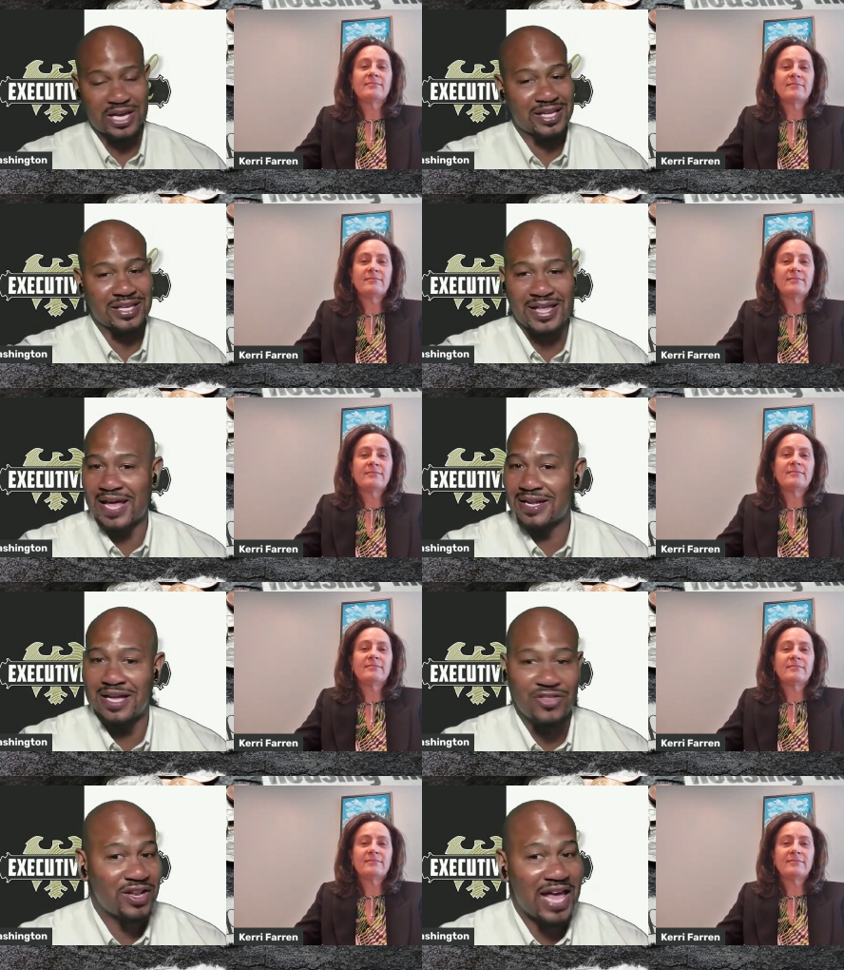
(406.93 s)
Speaker 1: you like can't
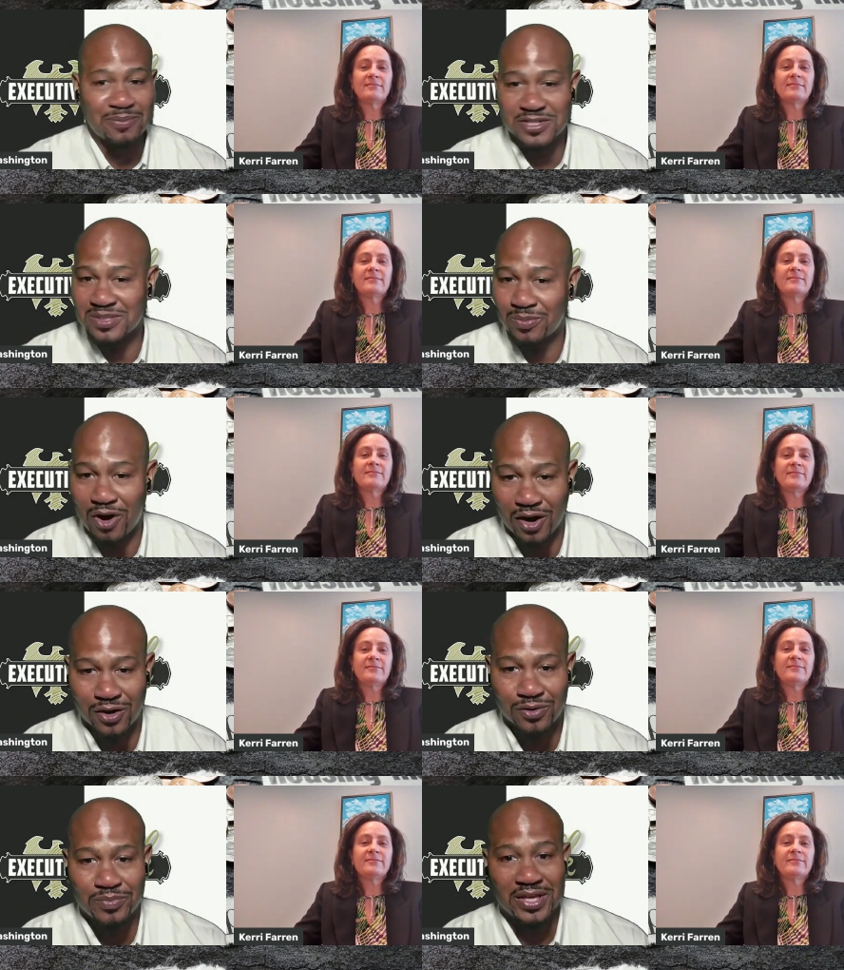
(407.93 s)
nothing happen
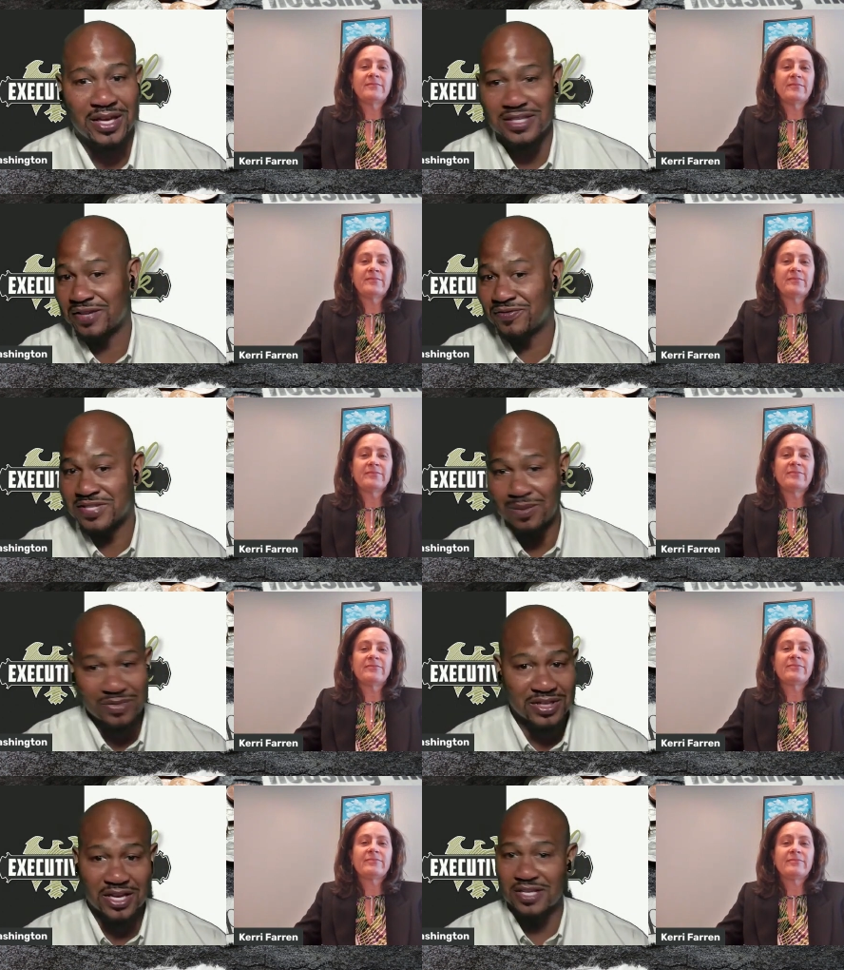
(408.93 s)
tomorrow because if
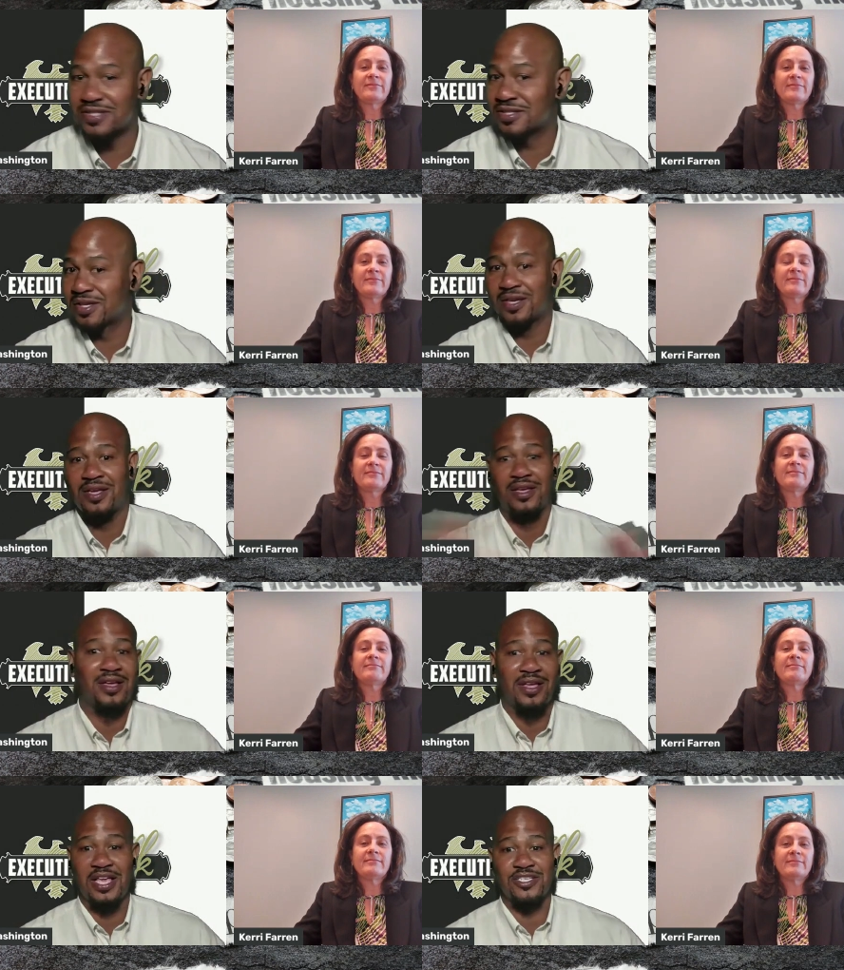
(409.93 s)
something does,
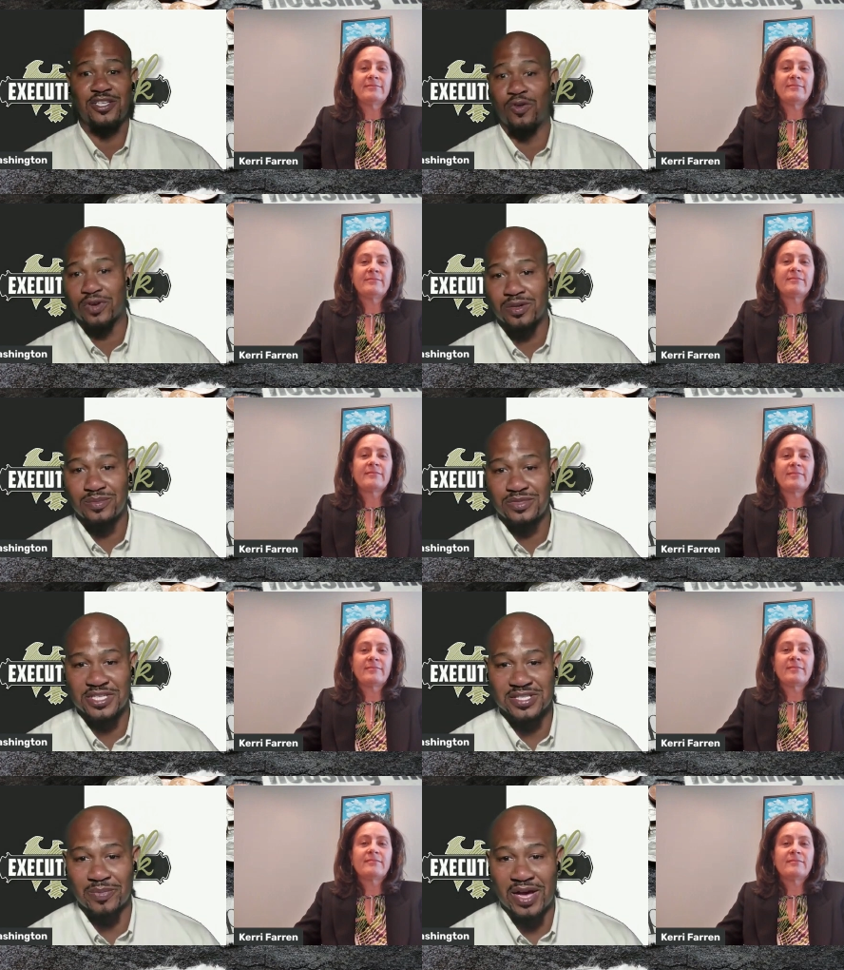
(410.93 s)
it's over
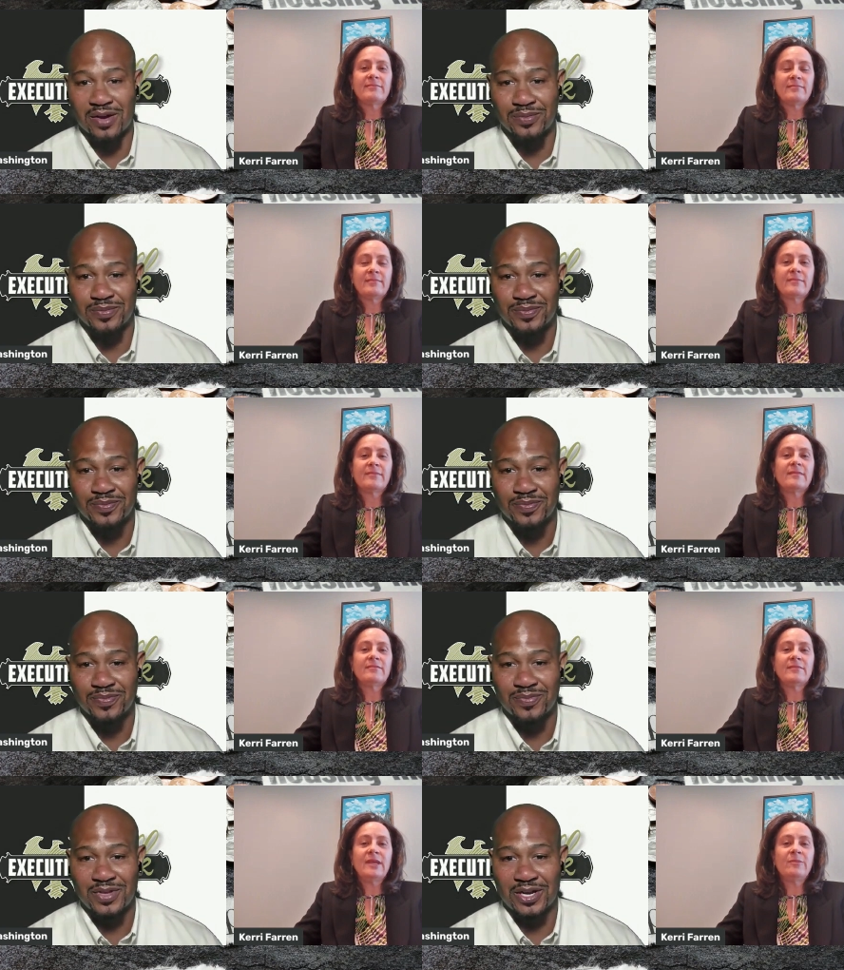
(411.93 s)
just about.
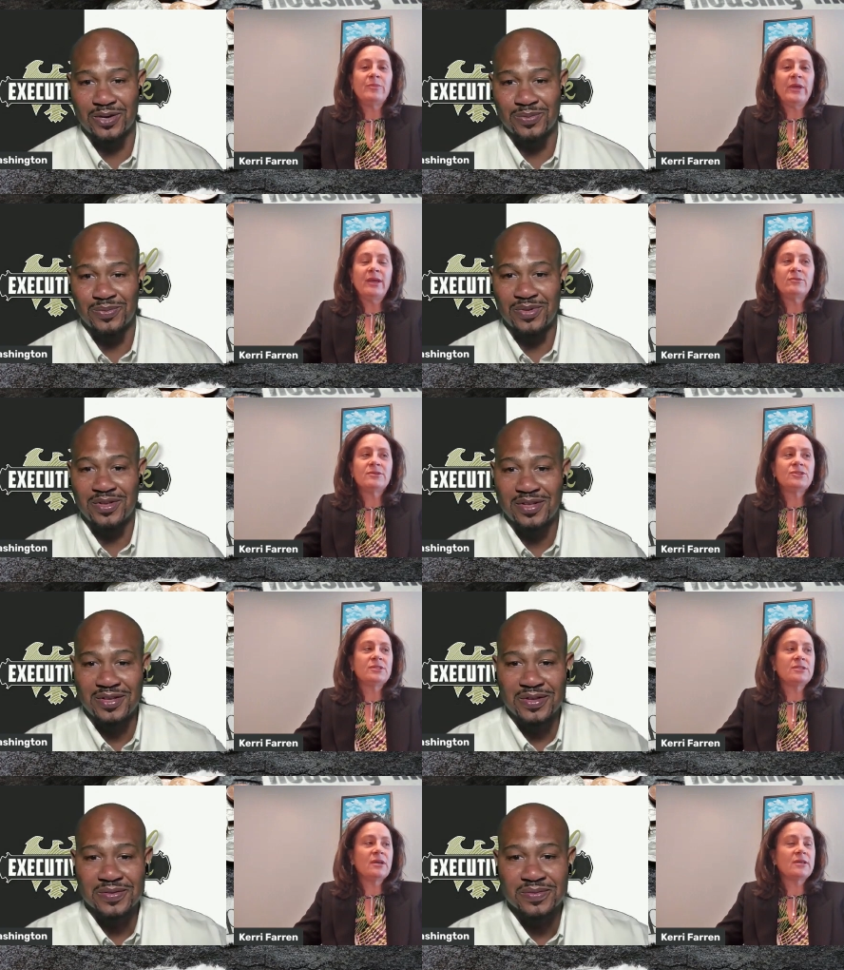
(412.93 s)
Speaker 2: Yep. Know? Yeah, I was
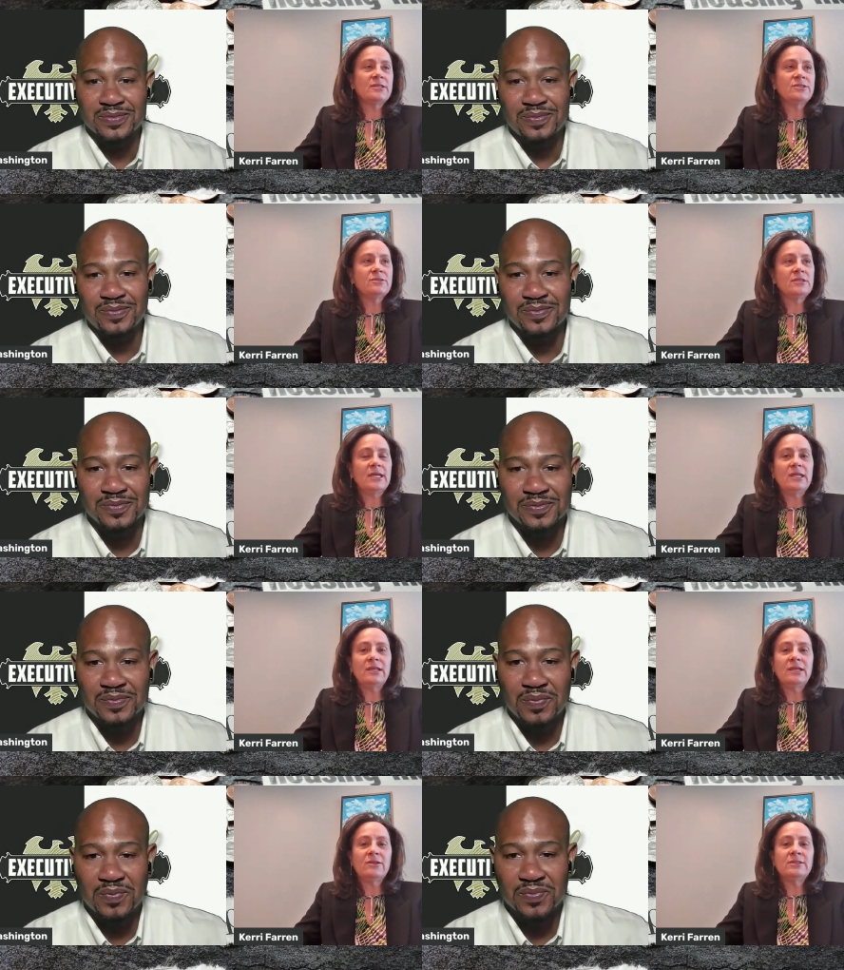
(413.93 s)
just talking to a
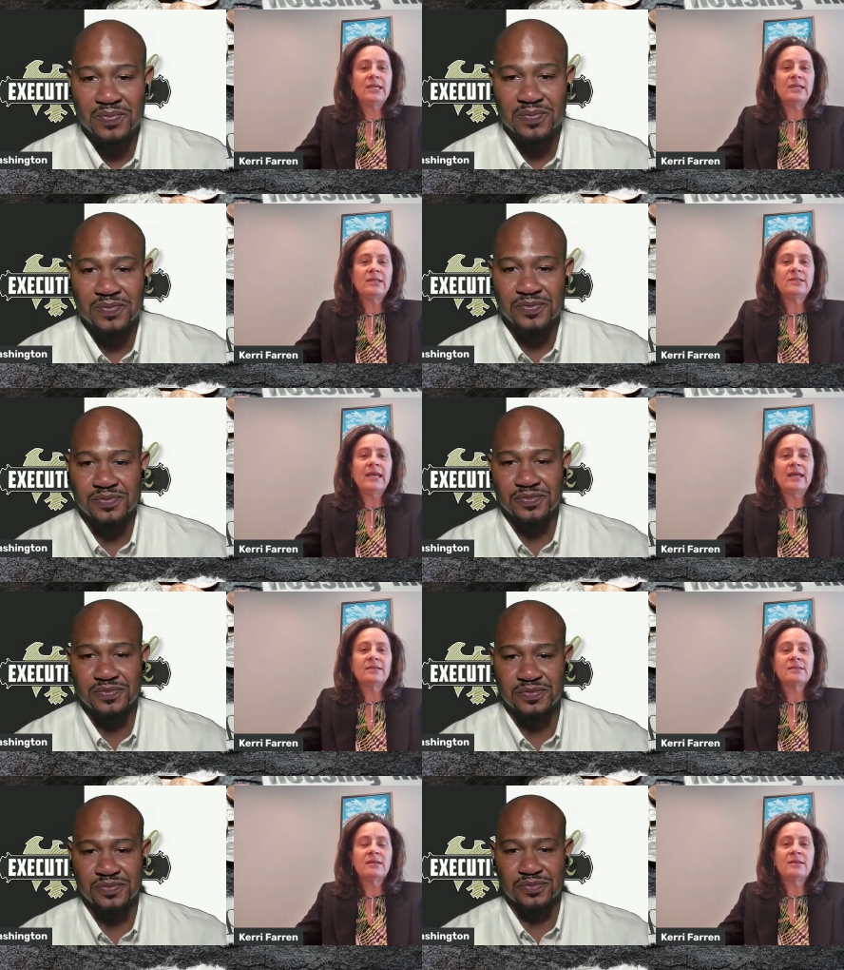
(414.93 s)
lady the other day that
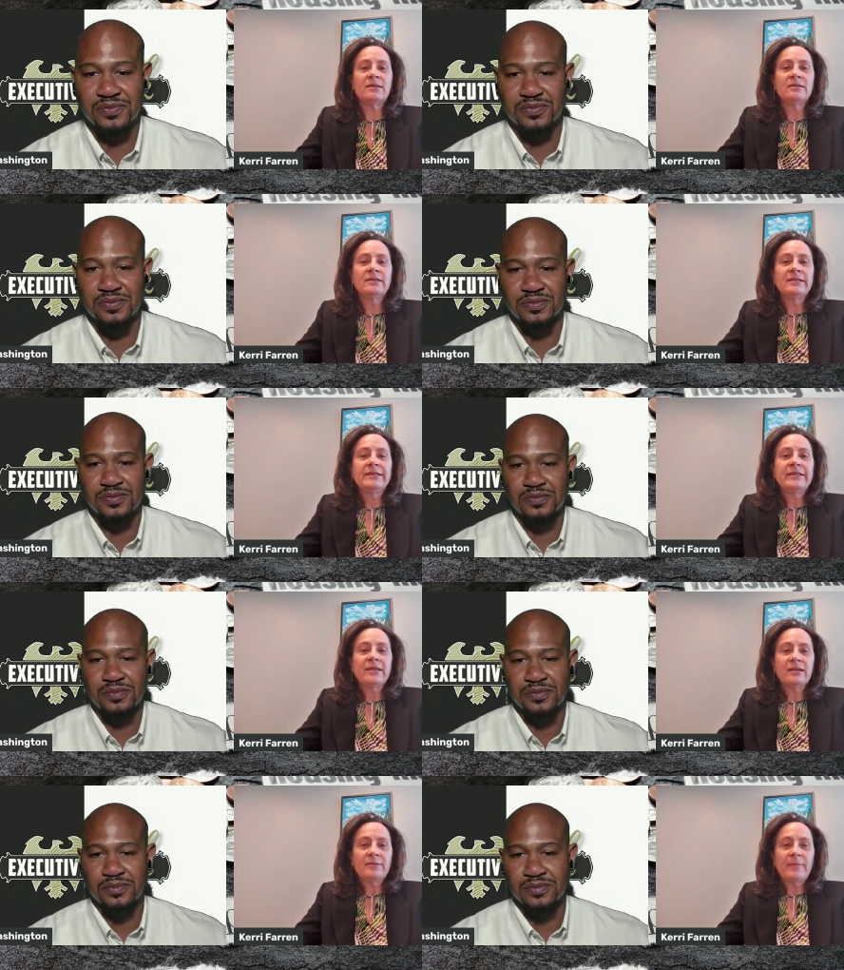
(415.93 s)
has a
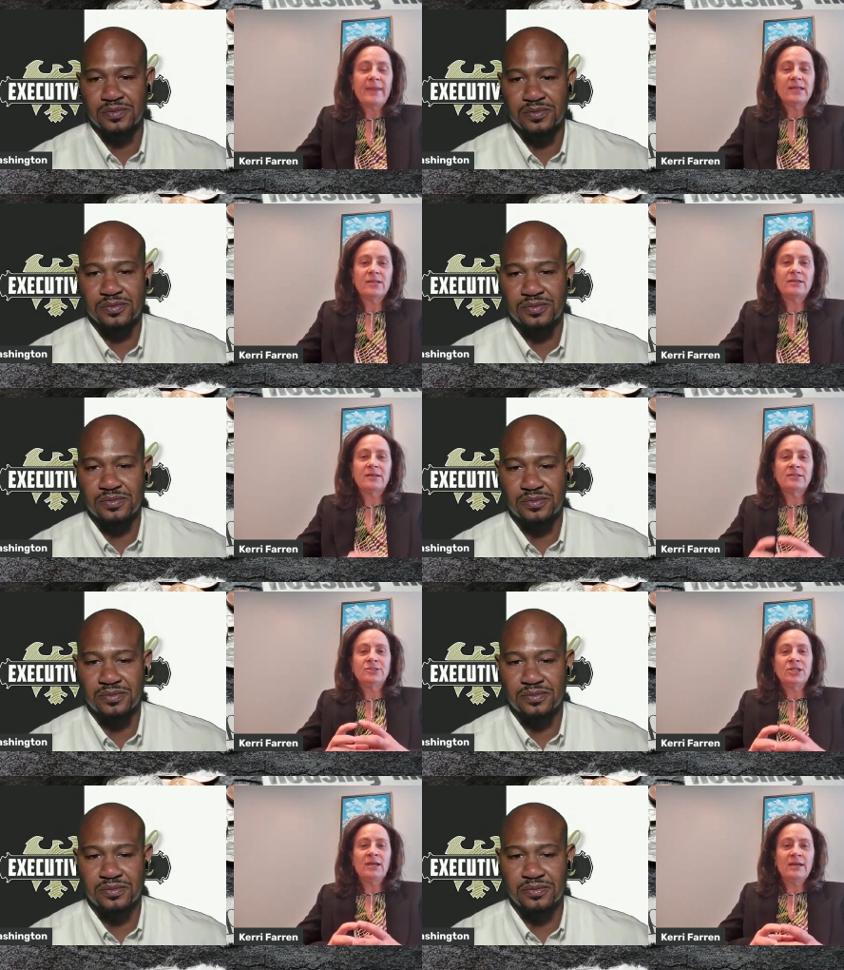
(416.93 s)

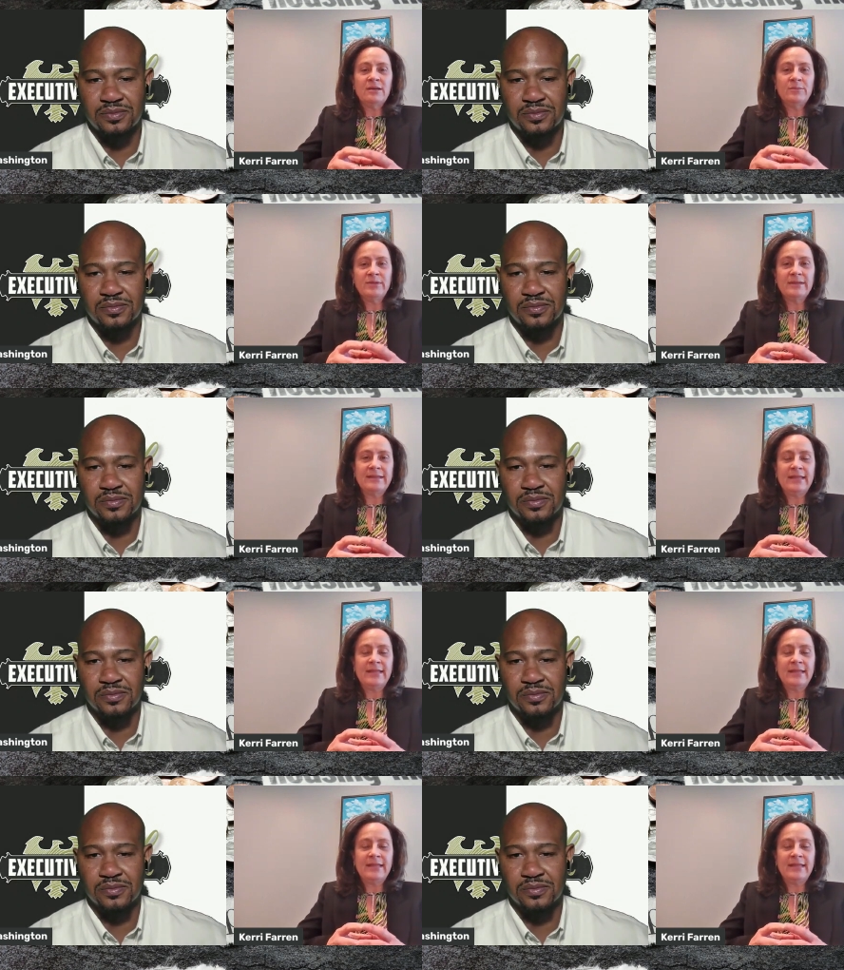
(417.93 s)
a job